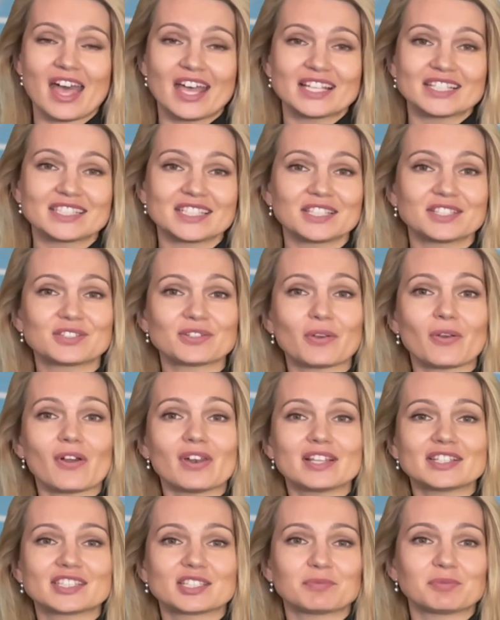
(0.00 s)
Since
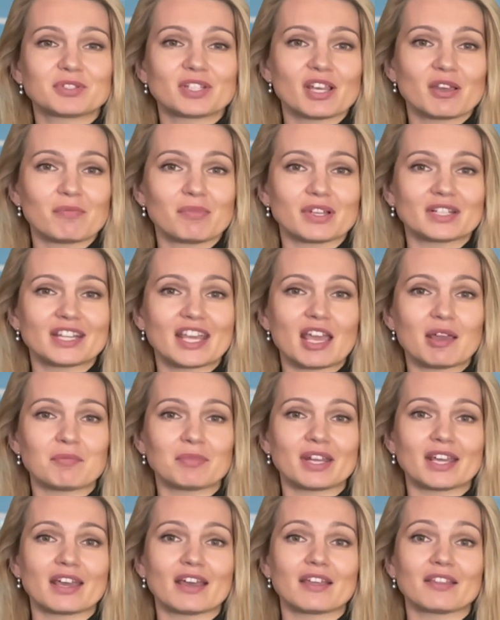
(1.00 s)
early September,
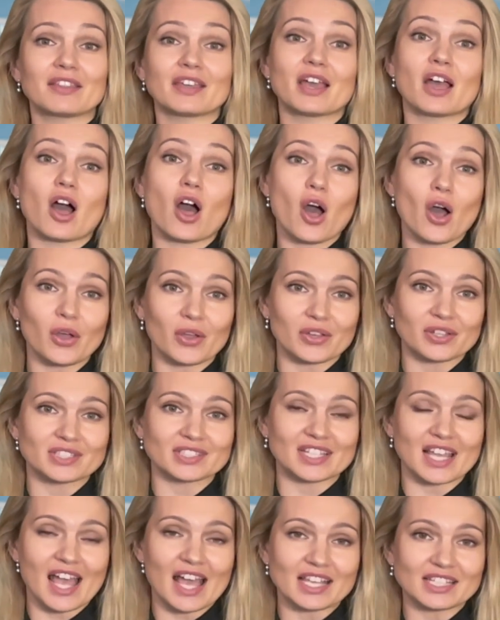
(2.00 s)
namely the
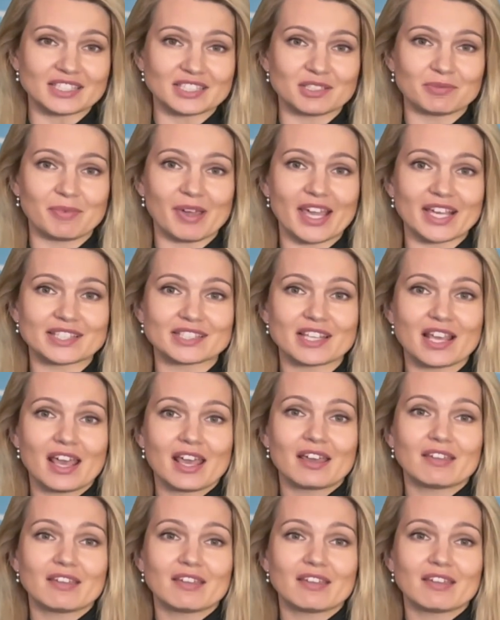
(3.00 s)
August estimates,